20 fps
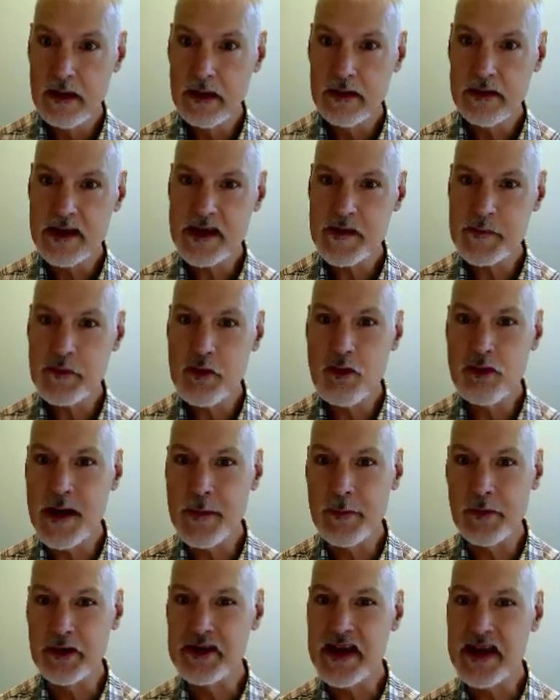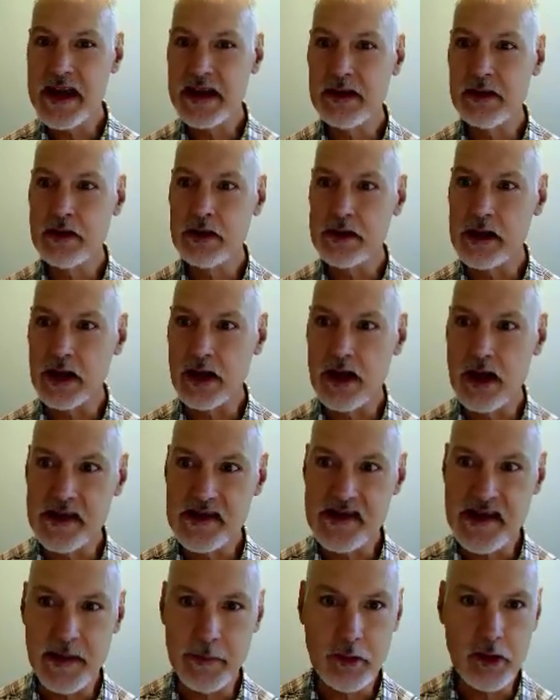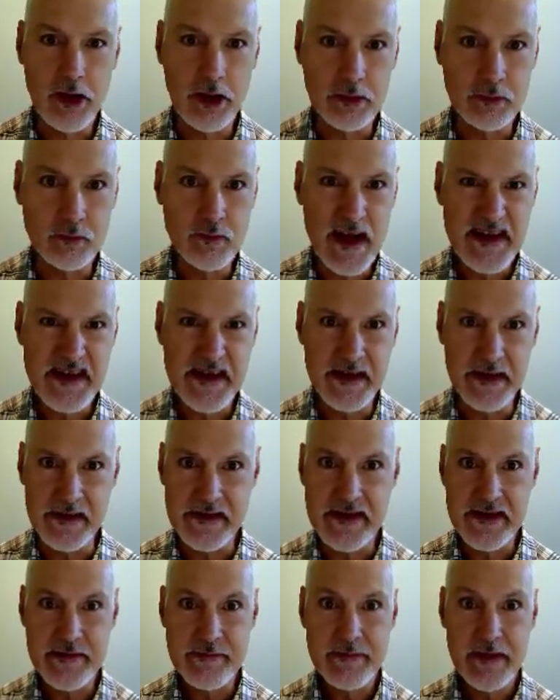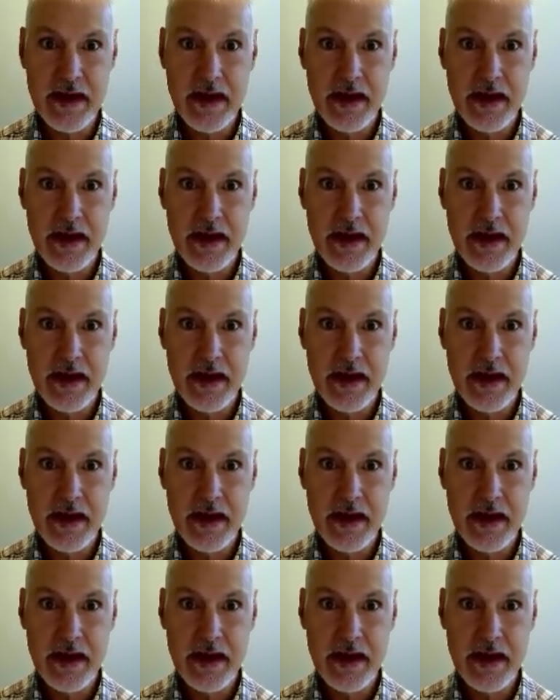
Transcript: In this program, we're going to take a look at a concept called resonance